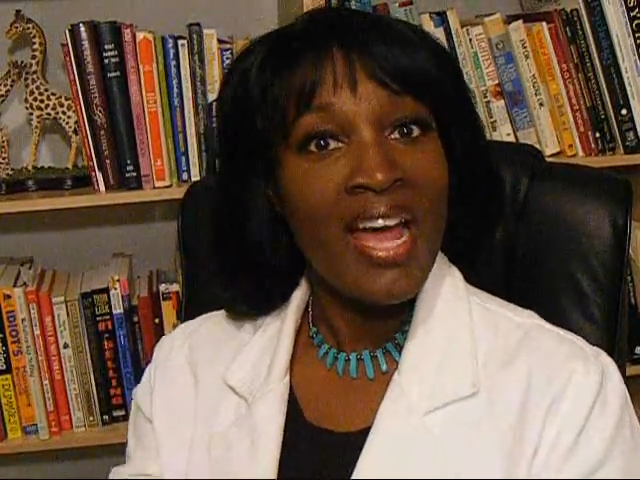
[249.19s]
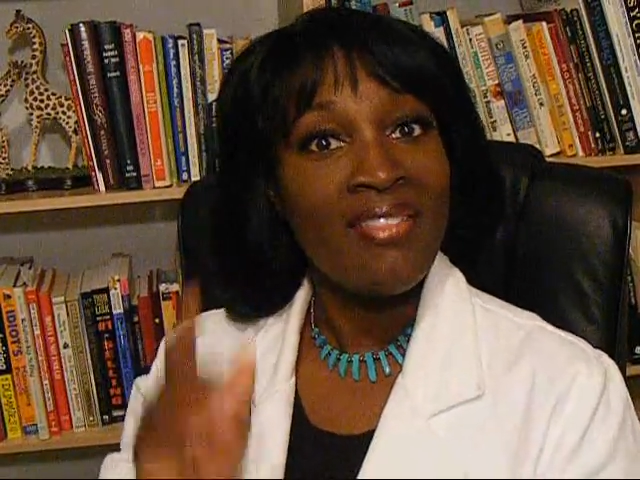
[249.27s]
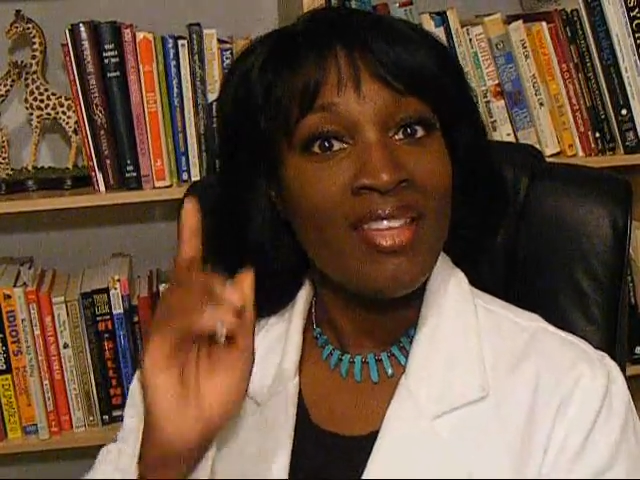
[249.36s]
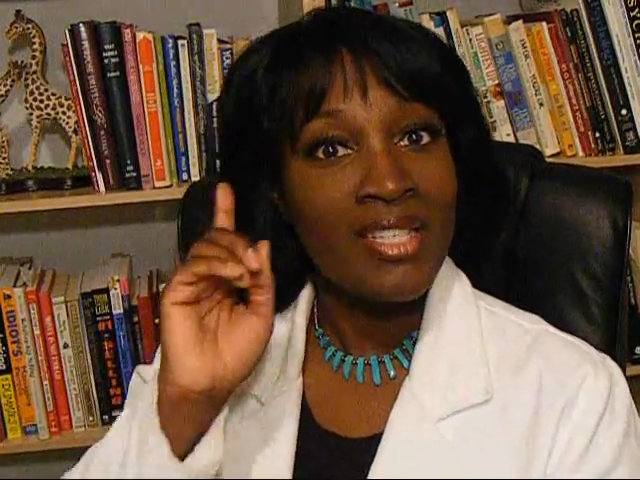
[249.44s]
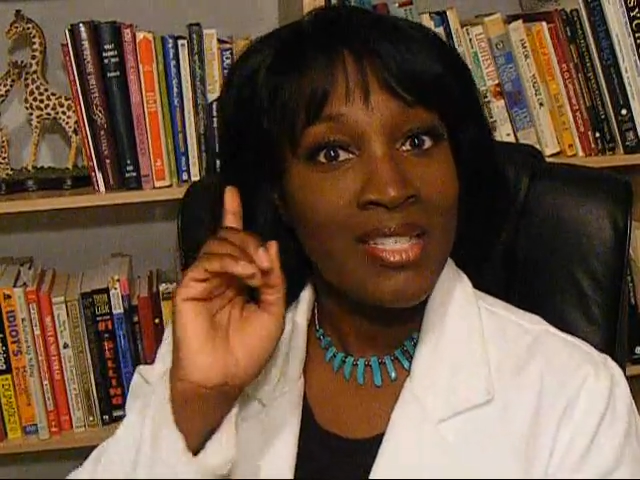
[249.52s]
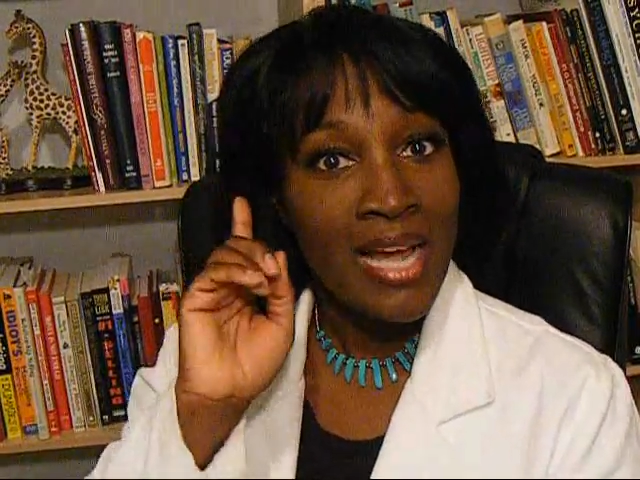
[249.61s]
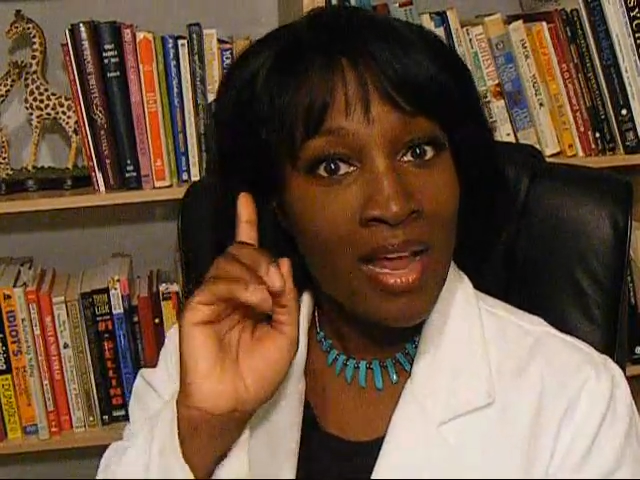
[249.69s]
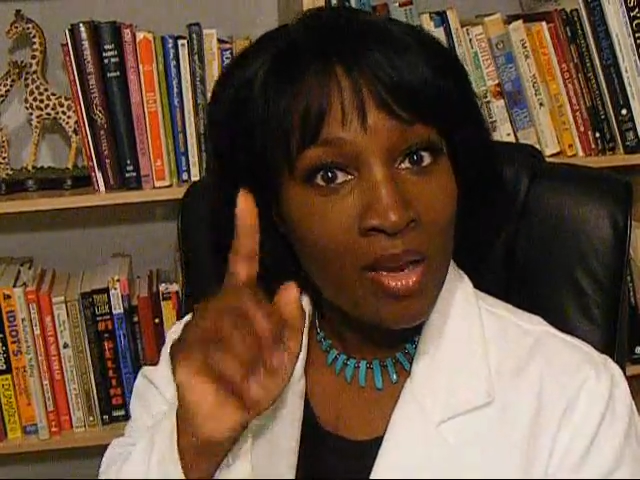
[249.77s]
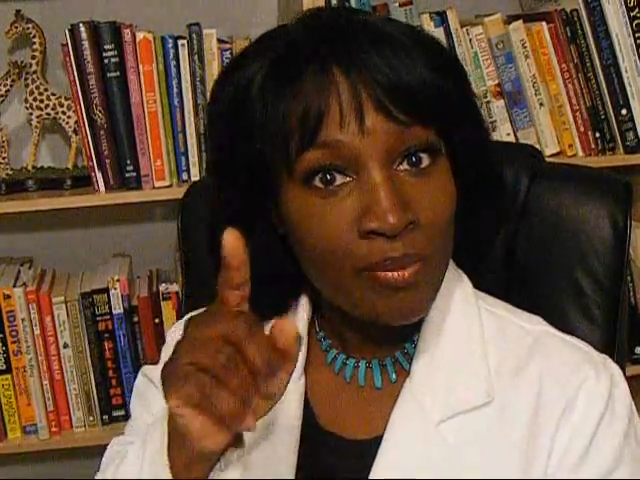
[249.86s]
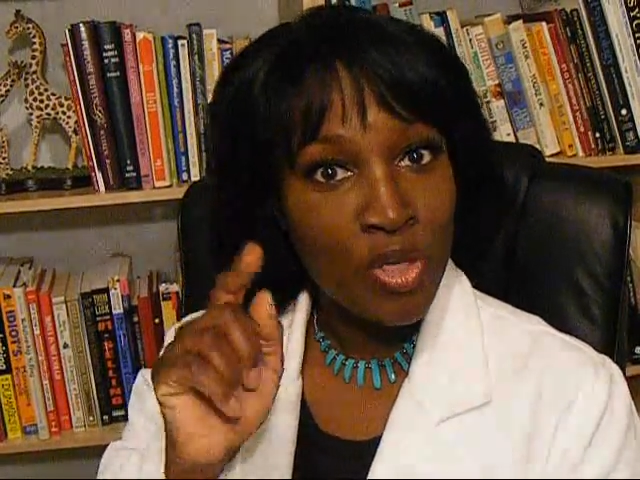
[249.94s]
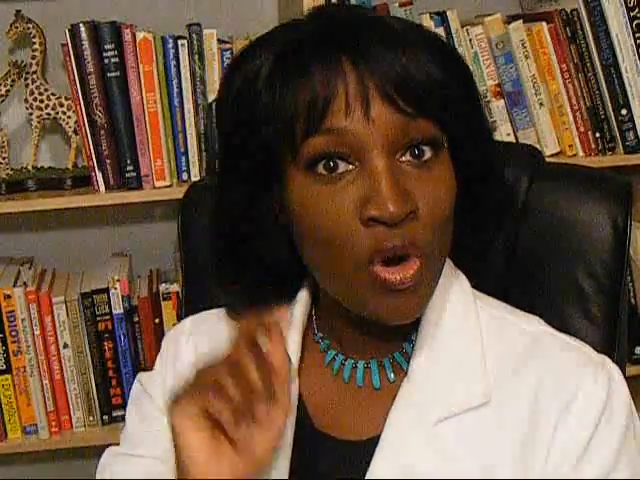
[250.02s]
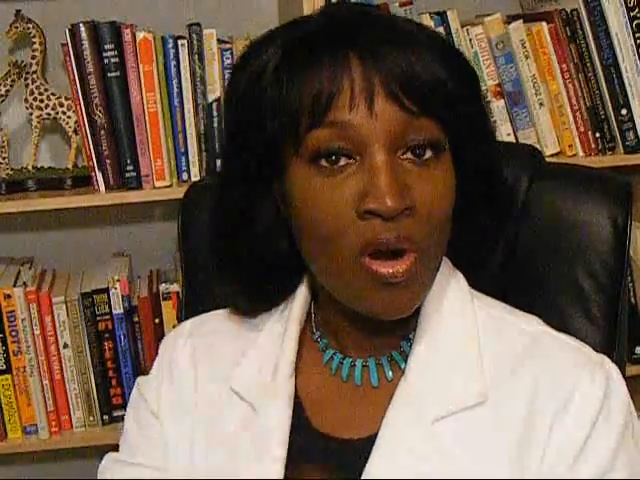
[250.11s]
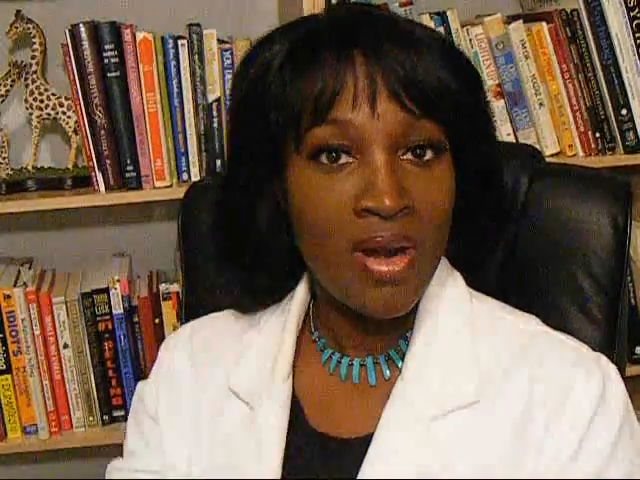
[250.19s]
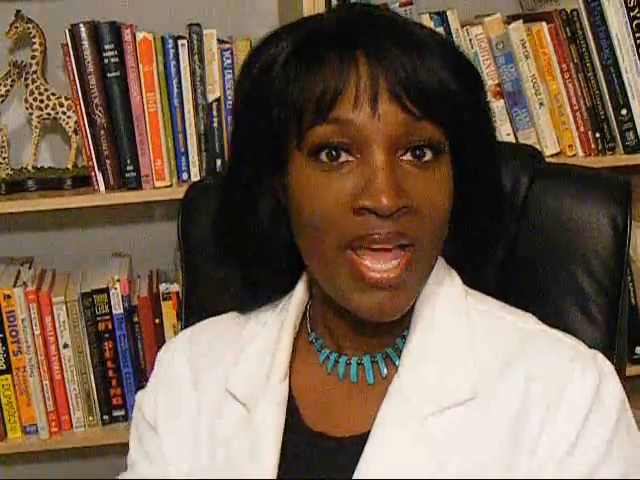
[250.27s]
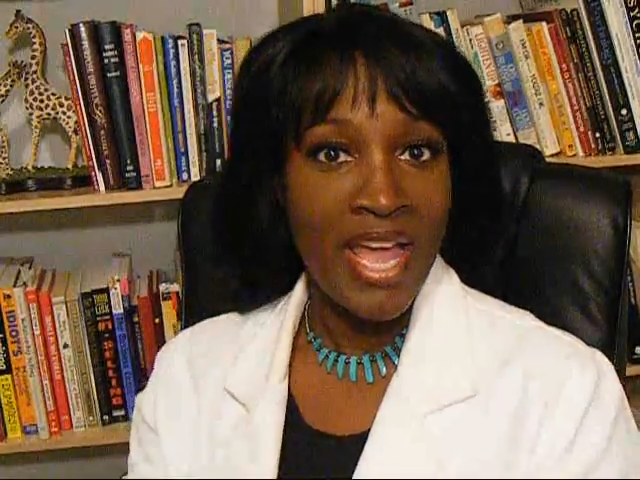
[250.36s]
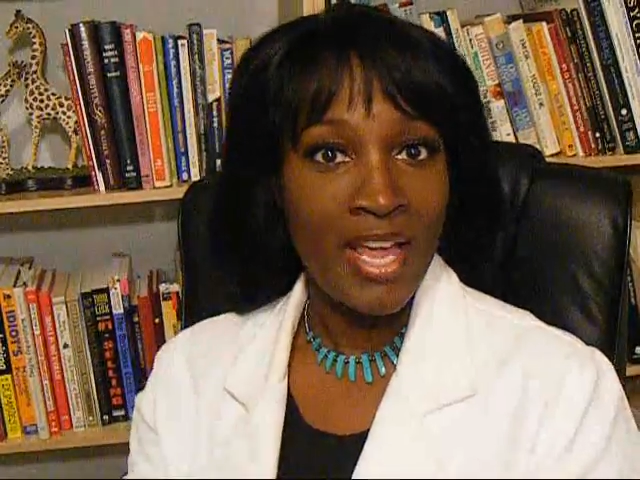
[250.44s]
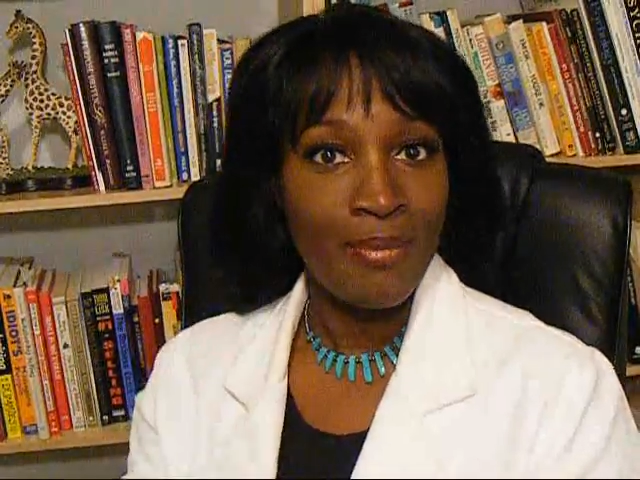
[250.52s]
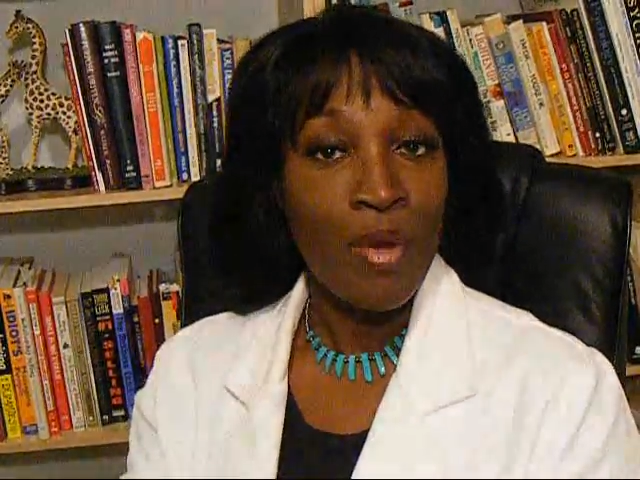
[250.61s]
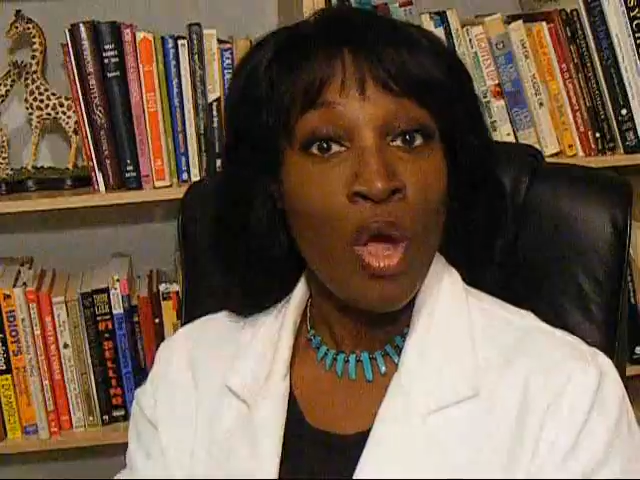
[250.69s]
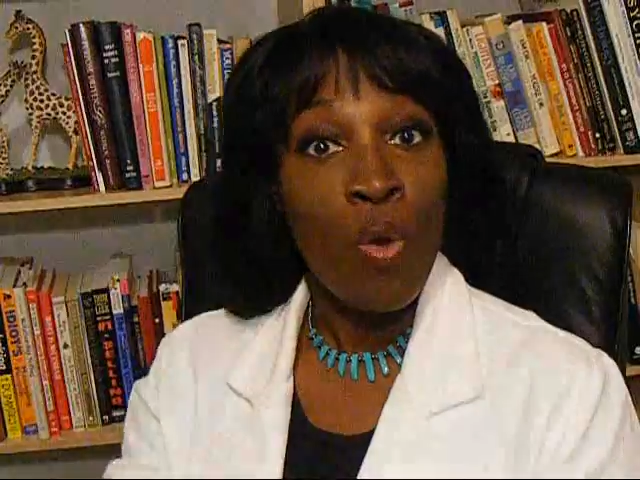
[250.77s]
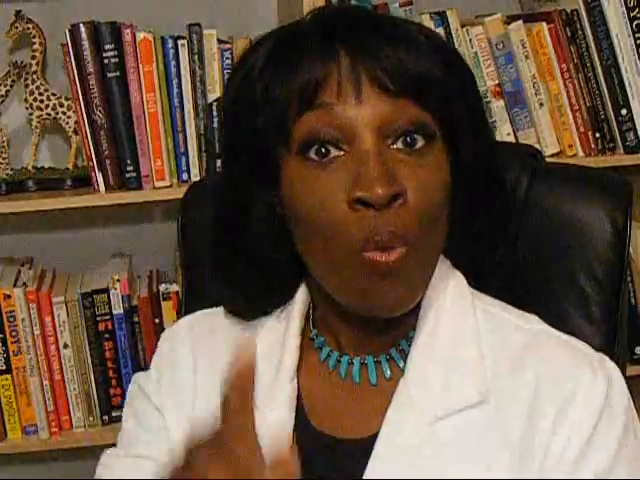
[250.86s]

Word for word: and then tell them your name,